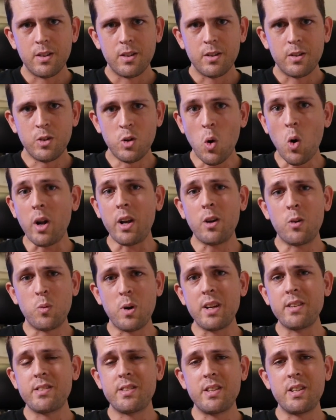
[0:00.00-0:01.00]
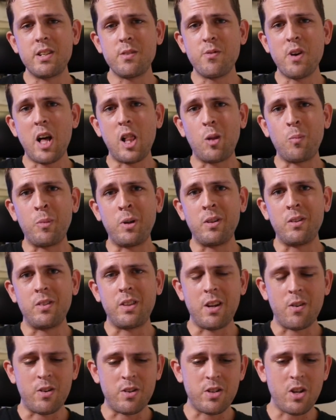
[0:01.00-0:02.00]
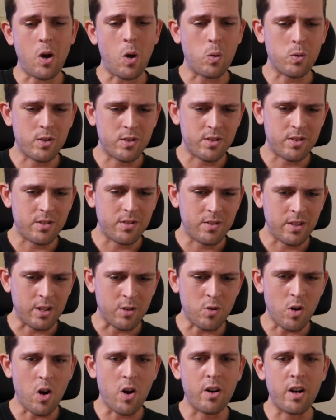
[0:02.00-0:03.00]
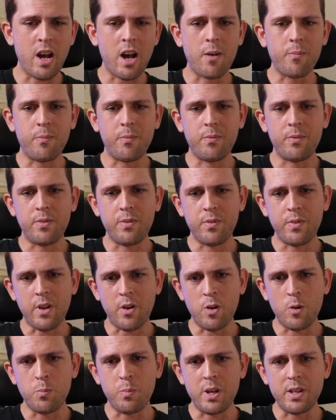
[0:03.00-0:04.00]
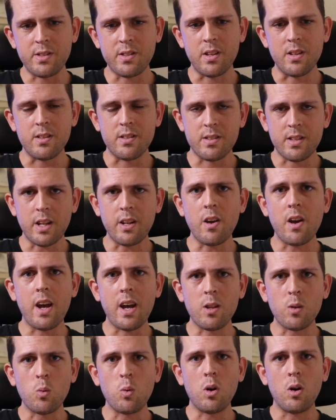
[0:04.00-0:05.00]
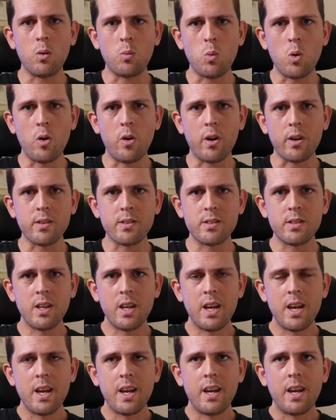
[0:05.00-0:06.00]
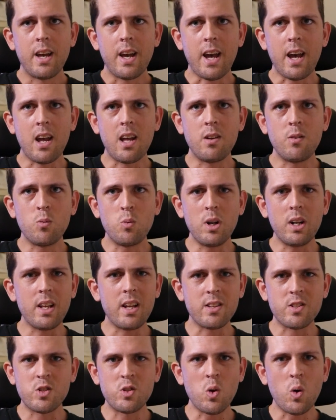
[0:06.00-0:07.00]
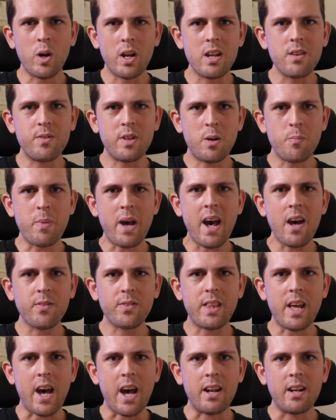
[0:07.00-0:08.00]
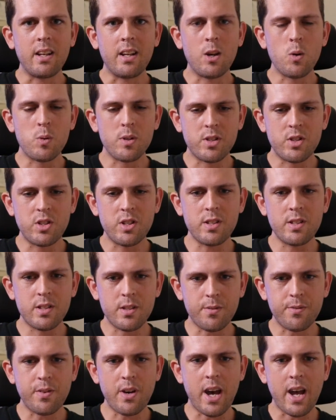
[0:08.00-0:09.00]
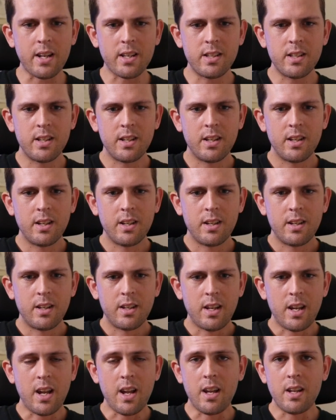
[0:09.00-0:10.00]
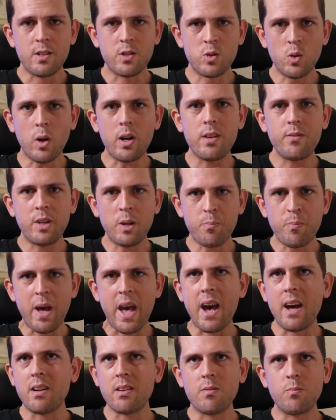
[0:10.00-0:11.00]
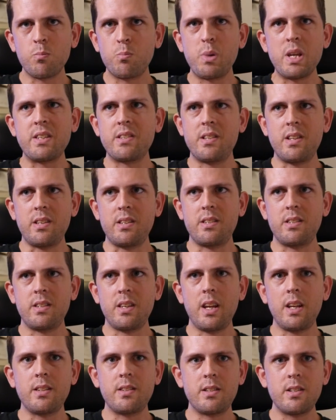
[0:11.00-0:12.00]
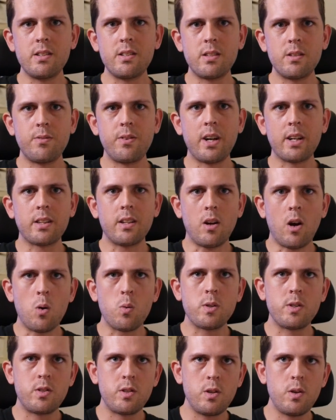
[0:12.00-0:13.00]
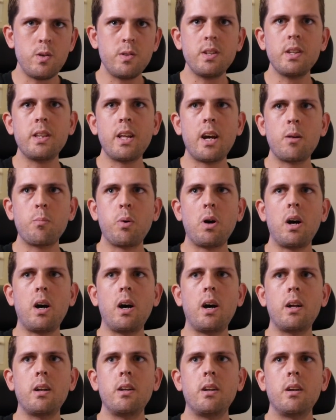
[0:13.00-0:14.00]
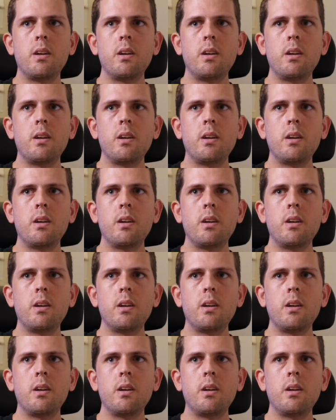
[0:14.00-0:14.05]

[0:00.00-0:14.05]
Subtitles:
not Arrested Development. They're adults, they're grown up, they're in business, they know how the world works. And really, it's not even about that. It was just the fact, it's not even about business. It's just the fact that I was using that part,